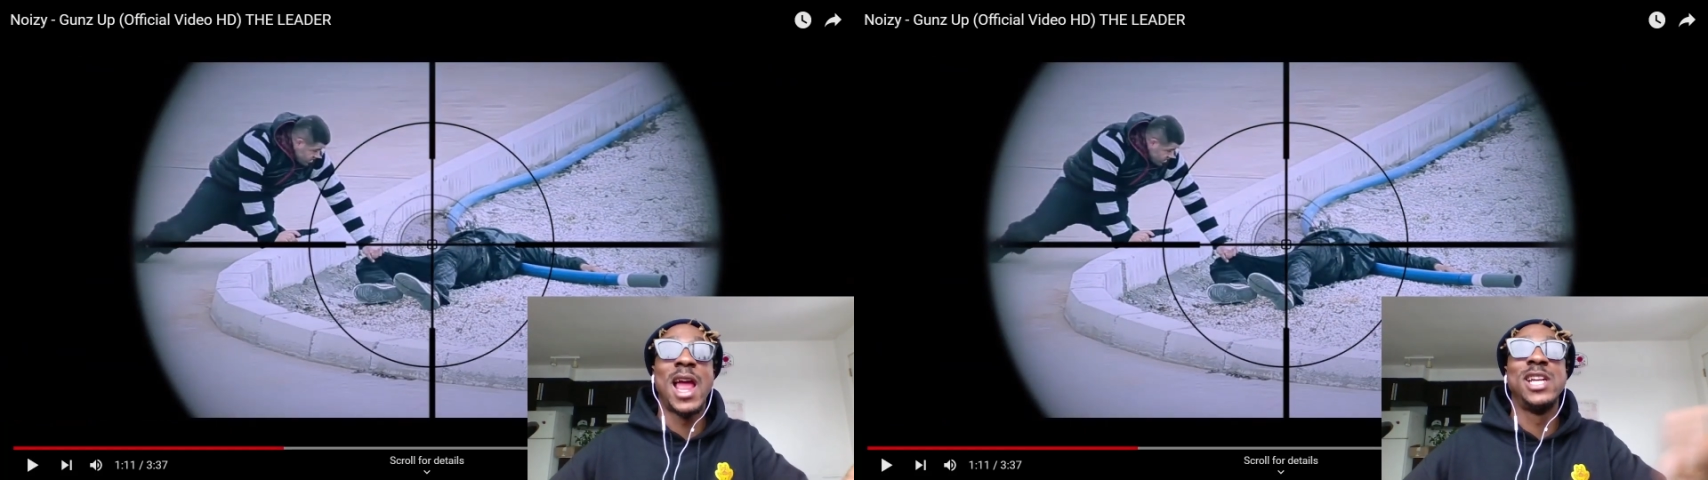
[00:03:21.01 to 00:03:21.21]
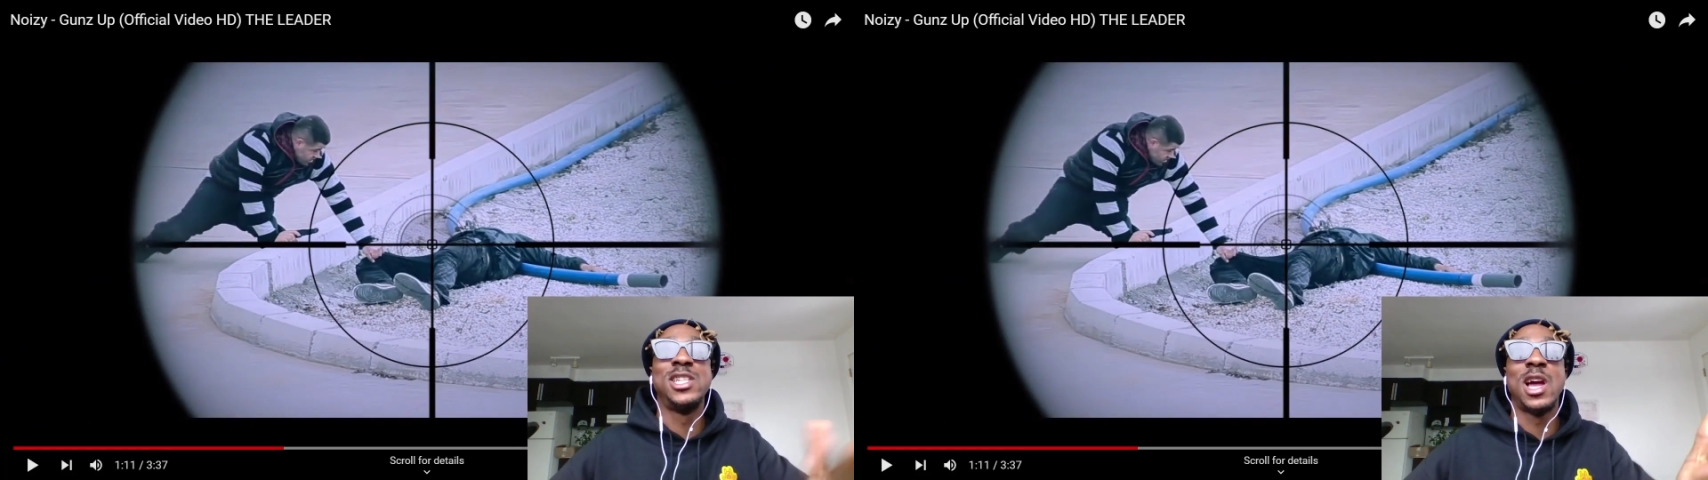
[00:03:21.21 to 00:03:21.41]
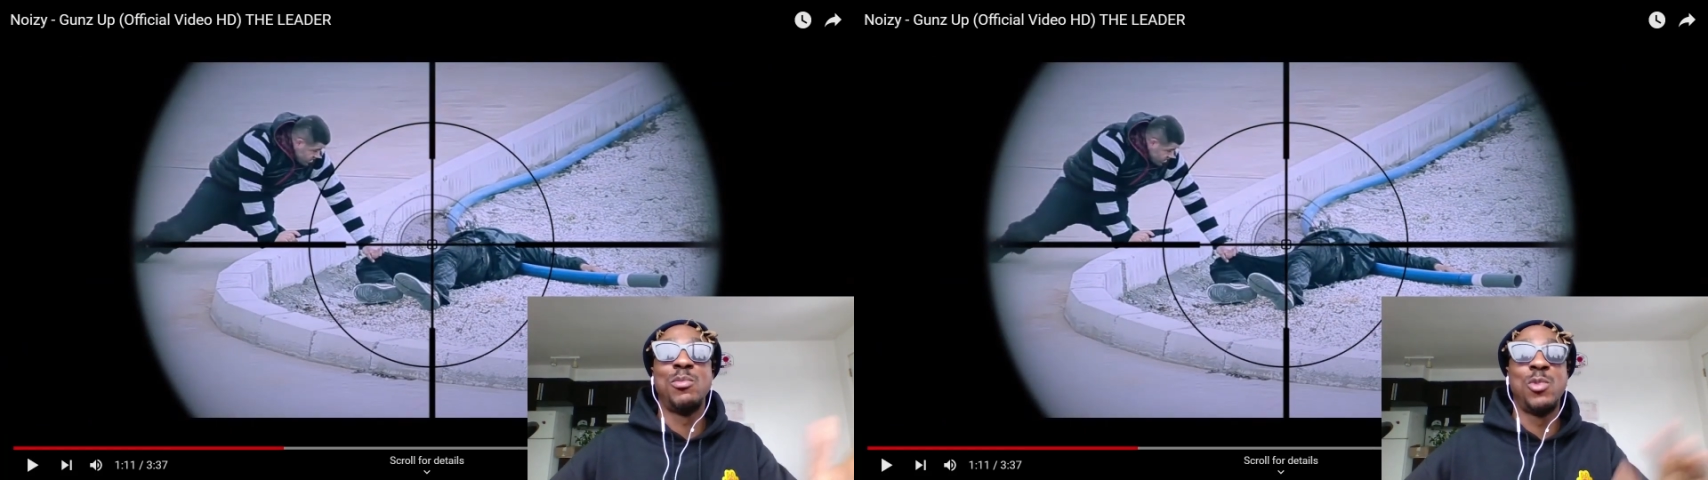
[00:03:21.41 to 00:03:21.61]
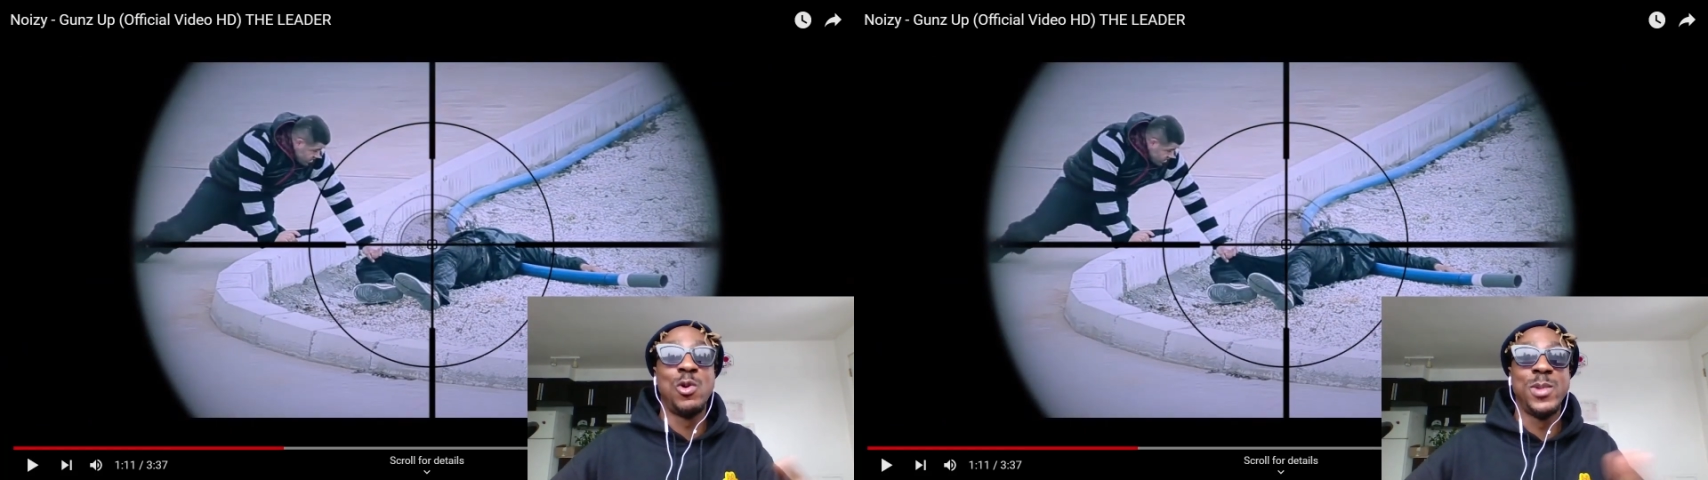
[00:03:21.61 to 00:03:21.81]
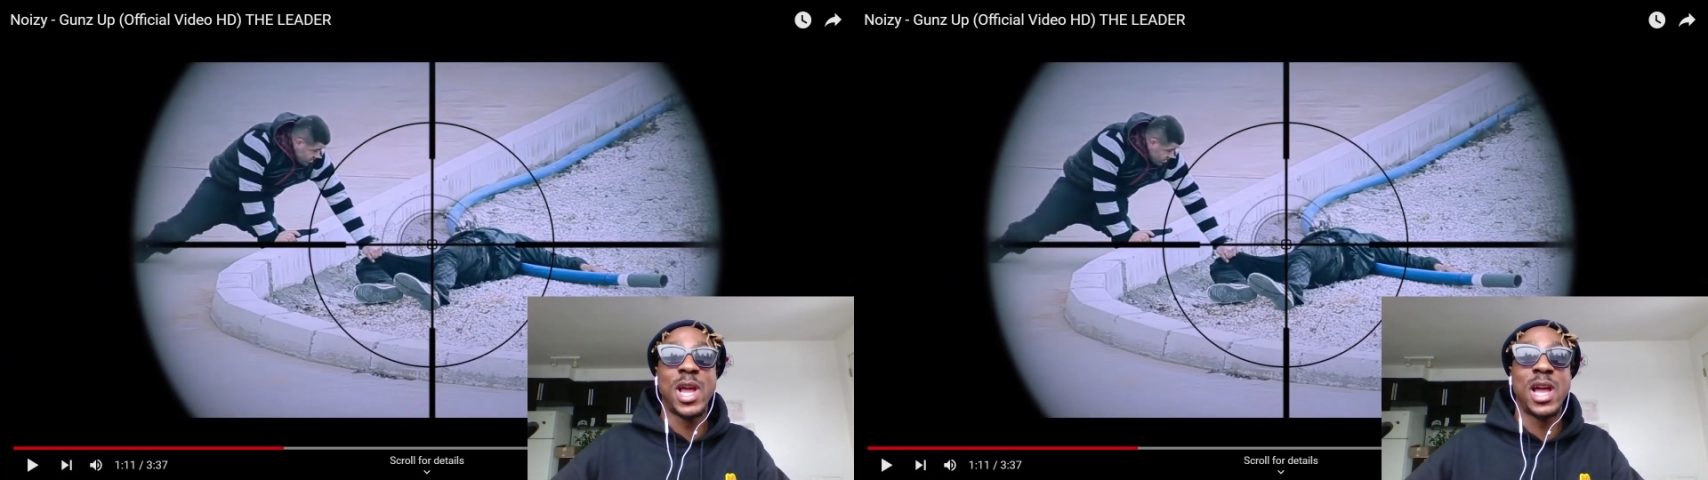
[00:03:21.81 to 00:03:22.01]
Headshot,
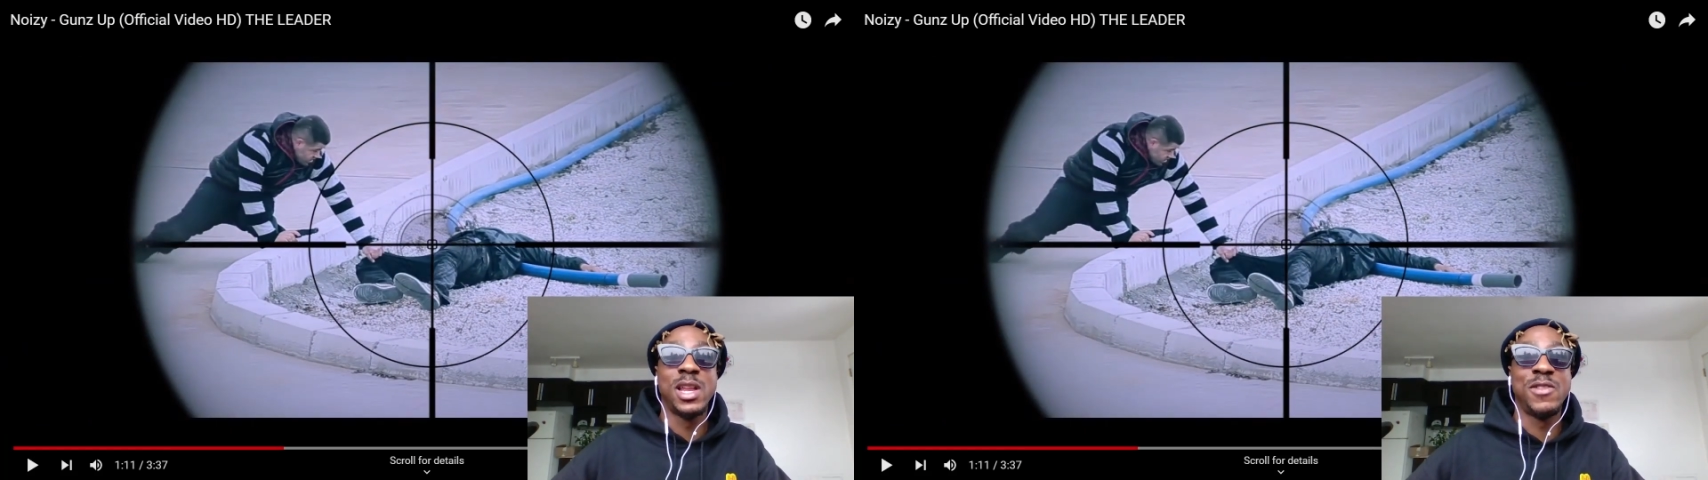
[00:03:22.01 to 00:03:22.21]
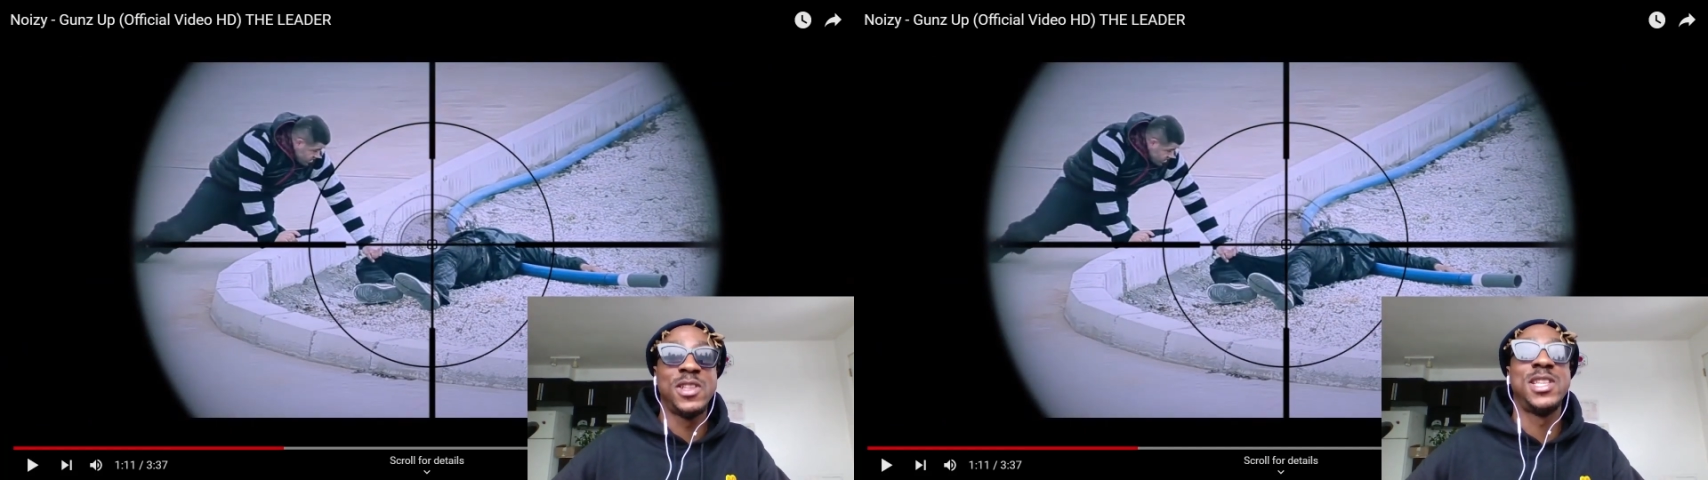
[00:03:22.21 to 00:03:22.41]
boom, done. The